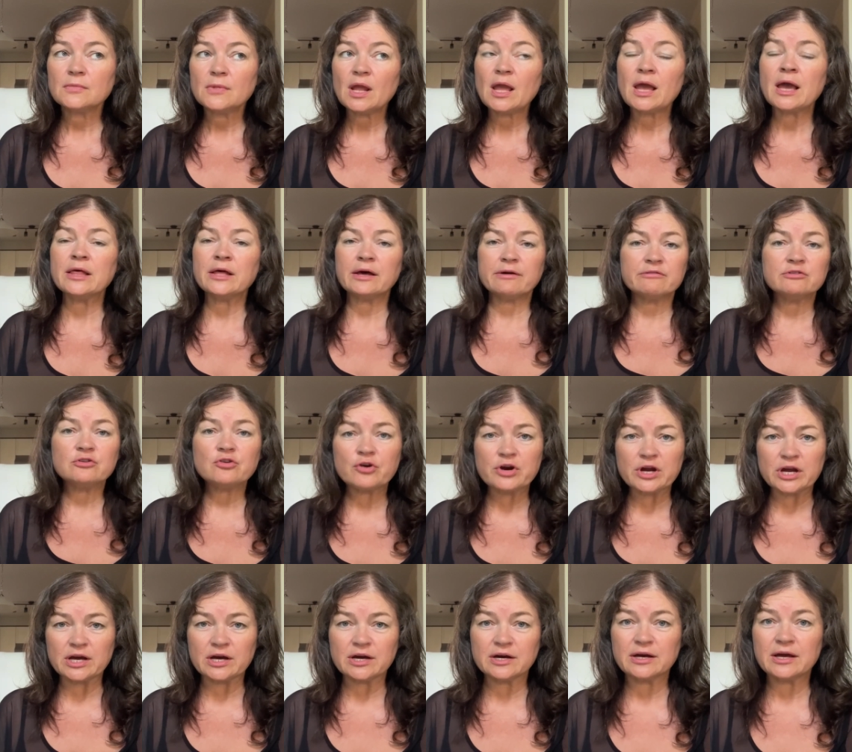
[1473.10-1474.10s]
and have a
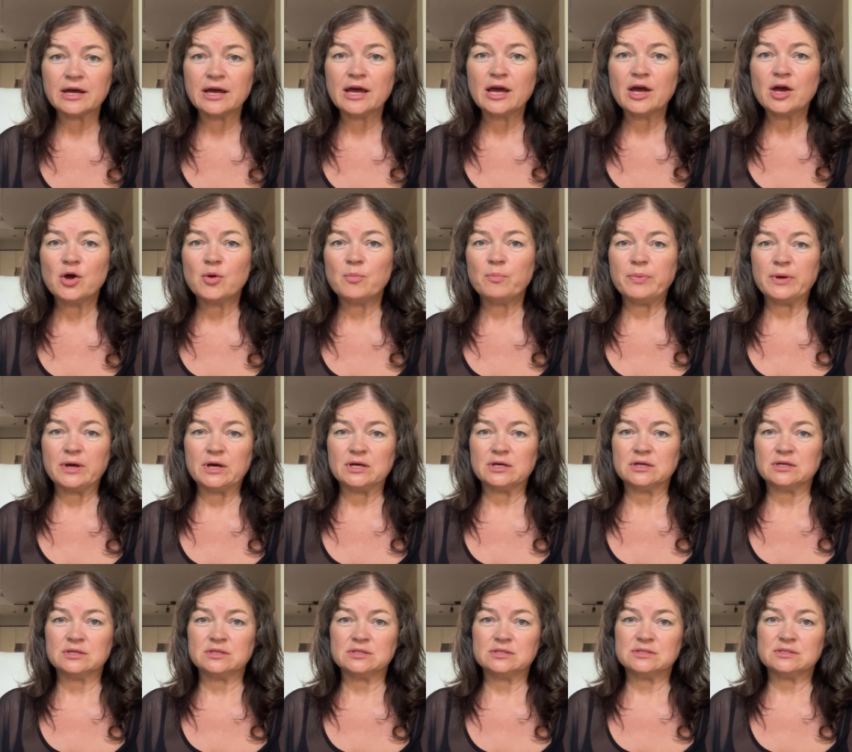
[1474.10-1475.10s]
drink,
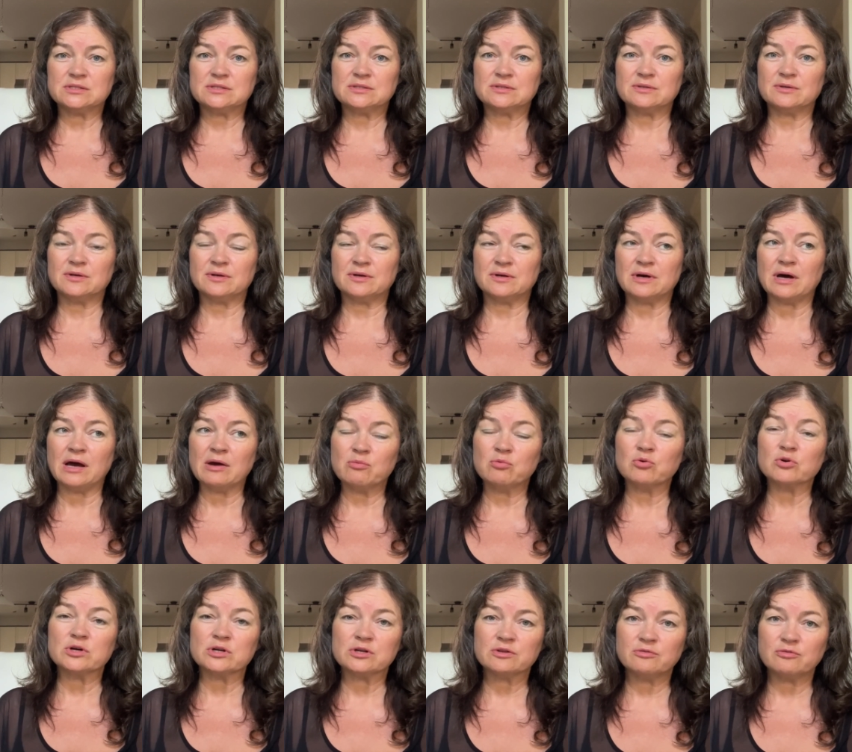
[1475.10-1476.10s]
because I
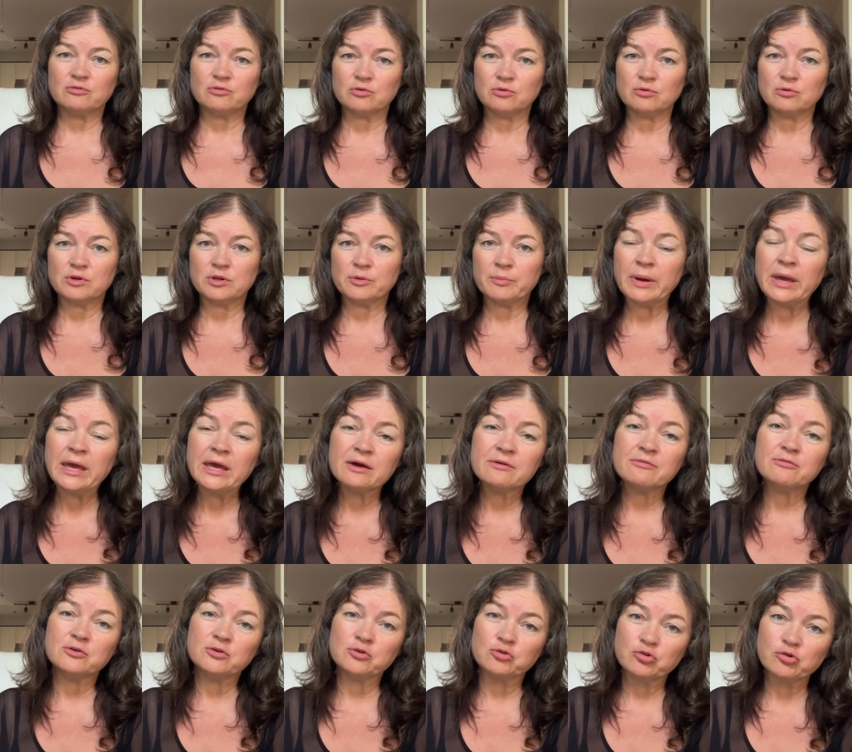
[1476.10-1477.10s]
worked for the bank,
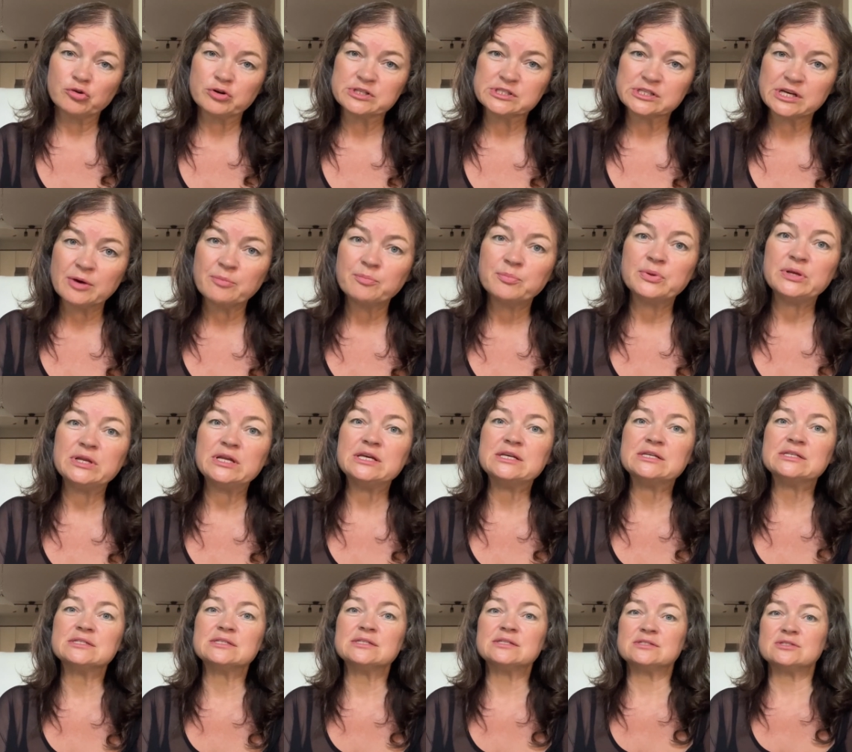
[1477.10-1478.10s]
for insurance
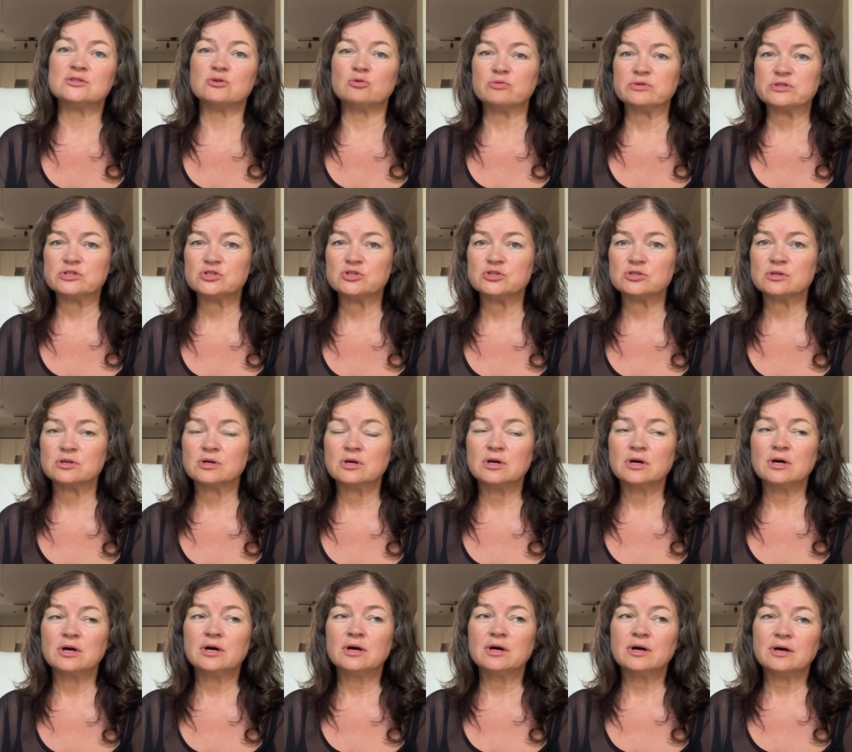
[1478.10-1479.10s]
companies. It's always
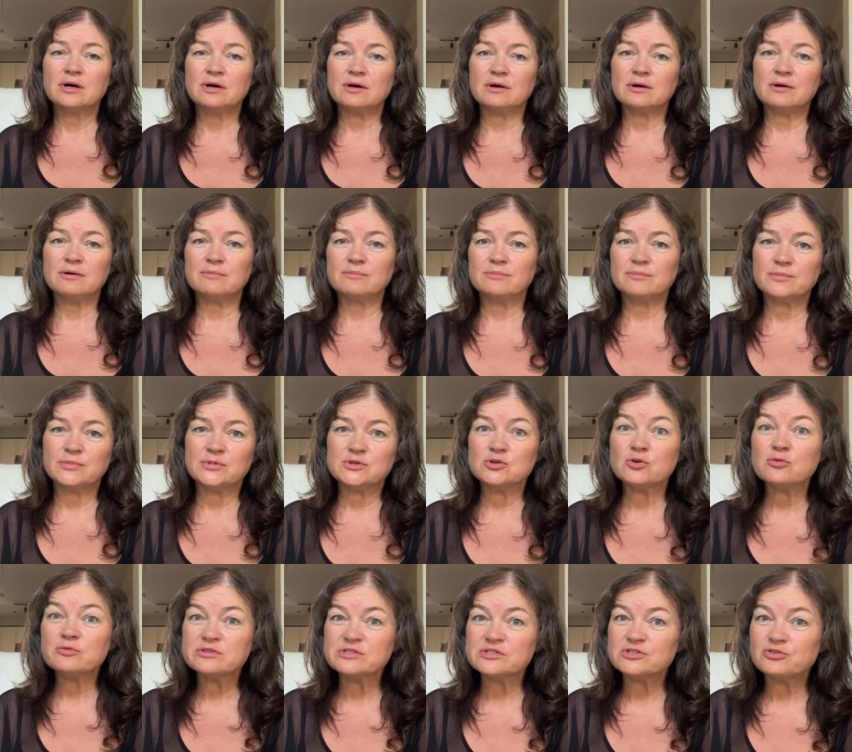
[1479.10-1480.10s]

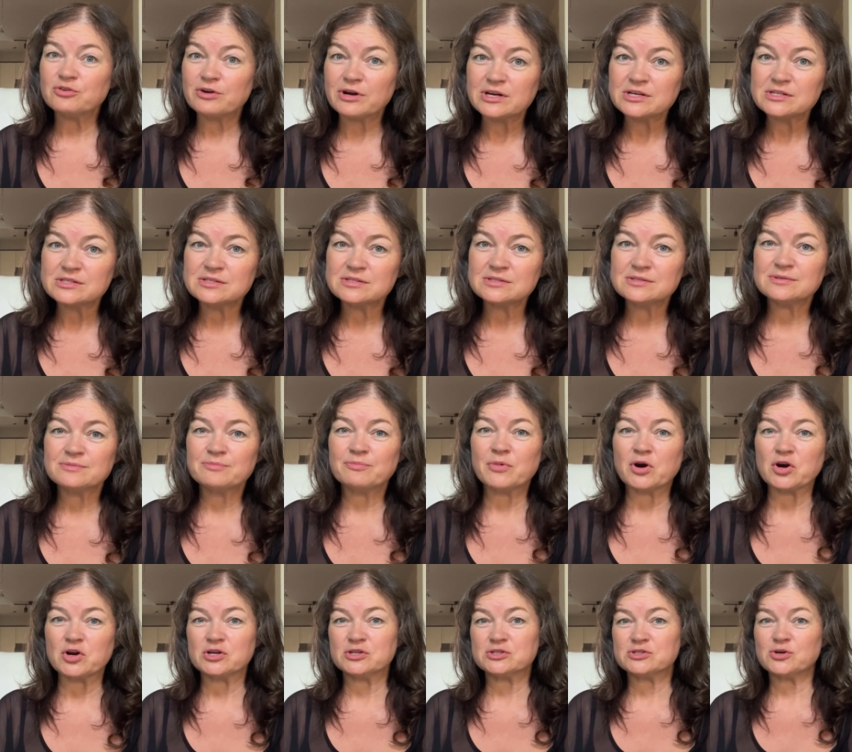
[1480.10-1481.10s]
stress.
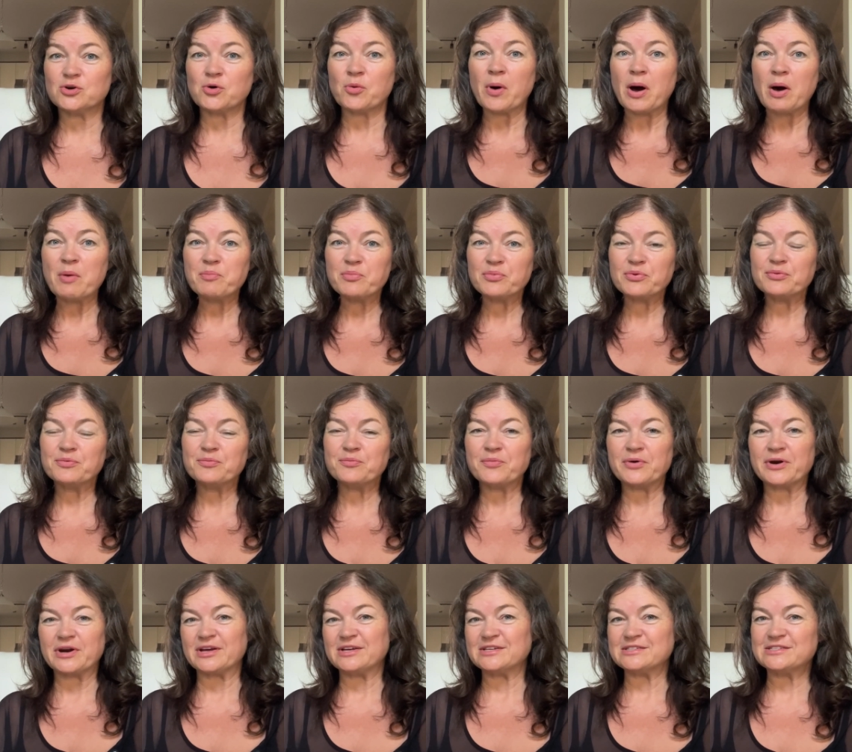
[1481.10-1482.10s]
Markets go up,
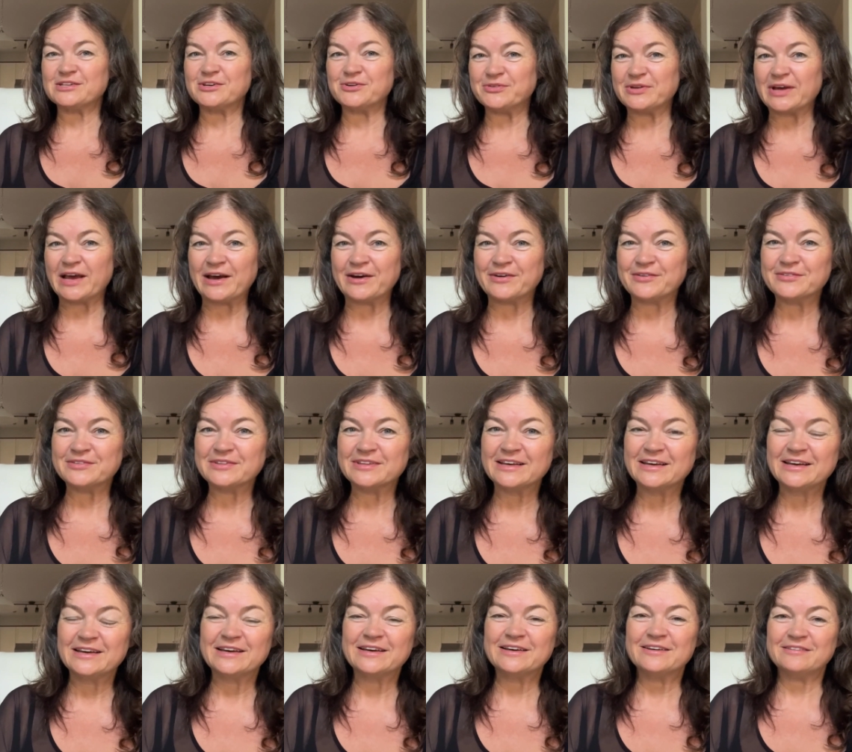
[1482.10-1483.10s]
markets go
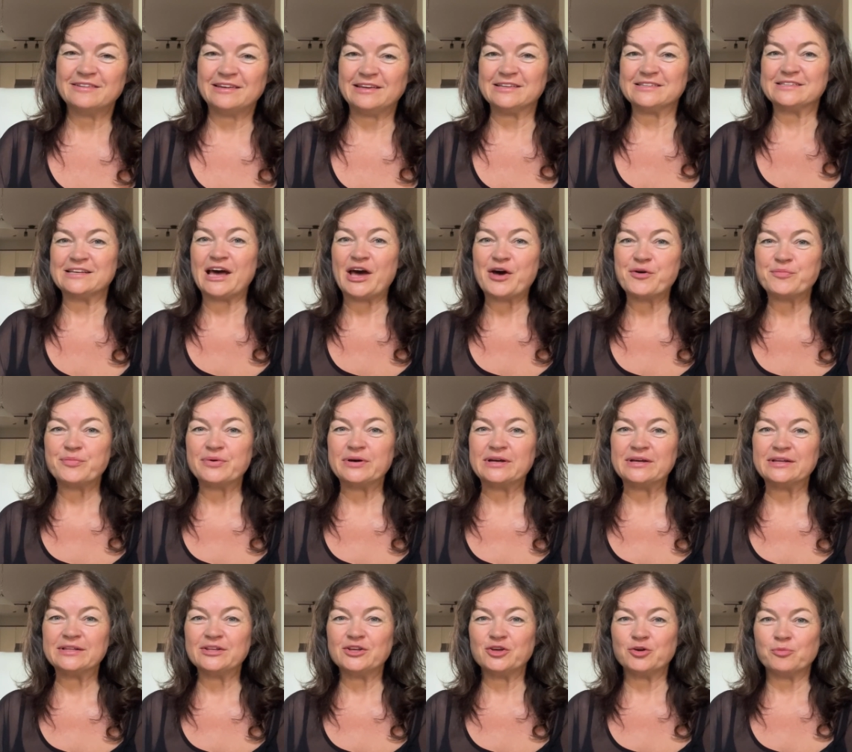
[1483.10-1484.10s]
down, things
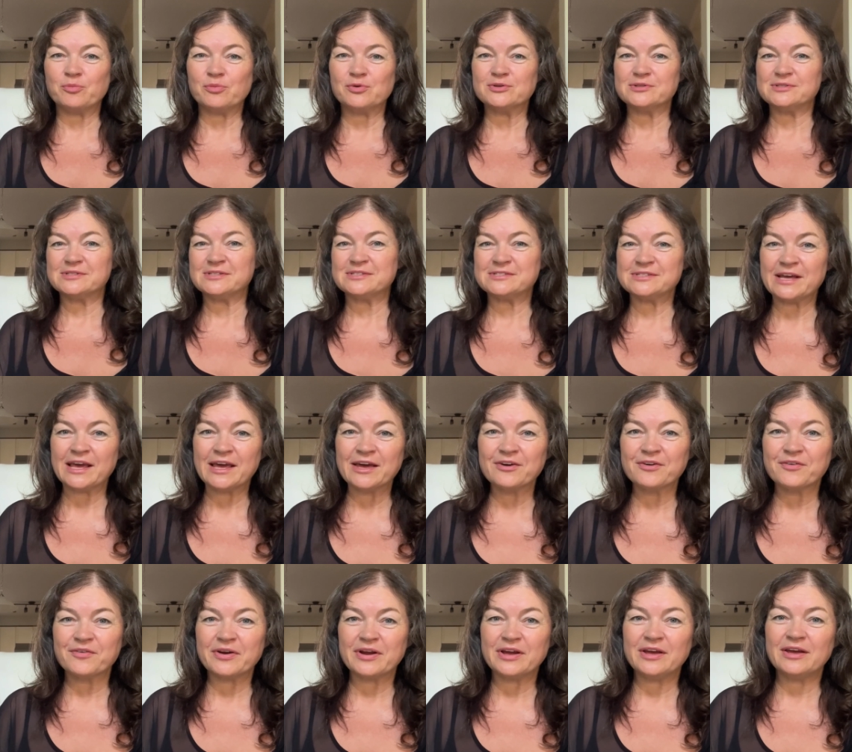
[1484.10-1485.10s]
happen, your boss is
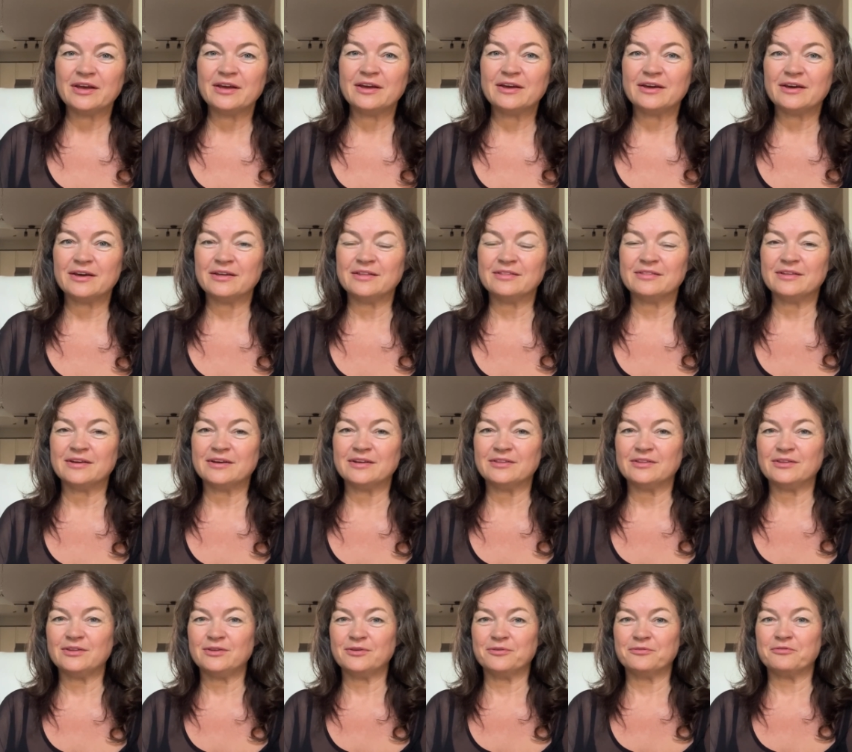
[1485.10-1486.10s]
angry, and
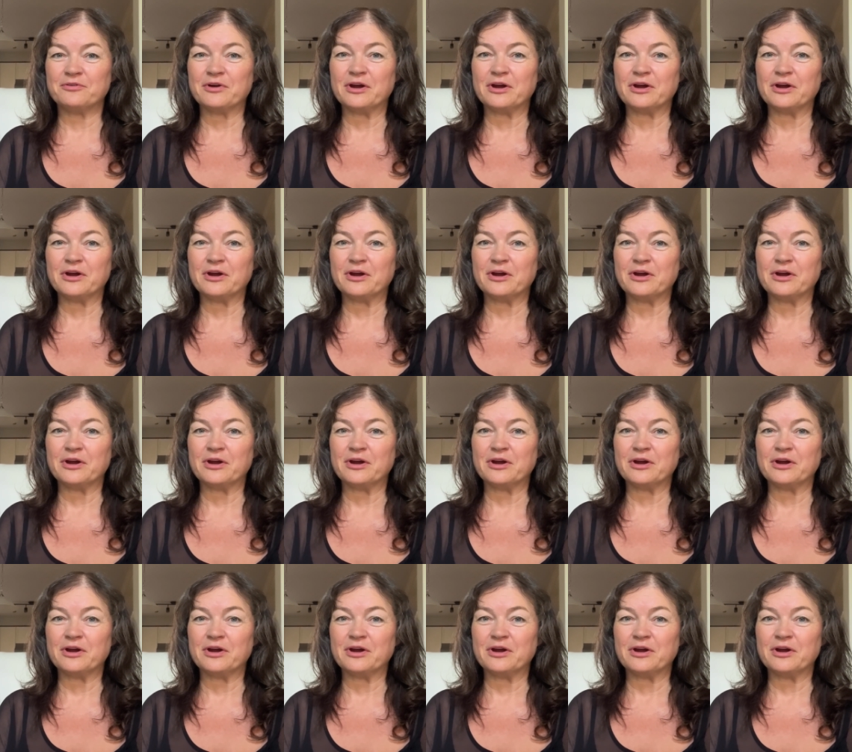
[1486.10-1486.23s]
then you're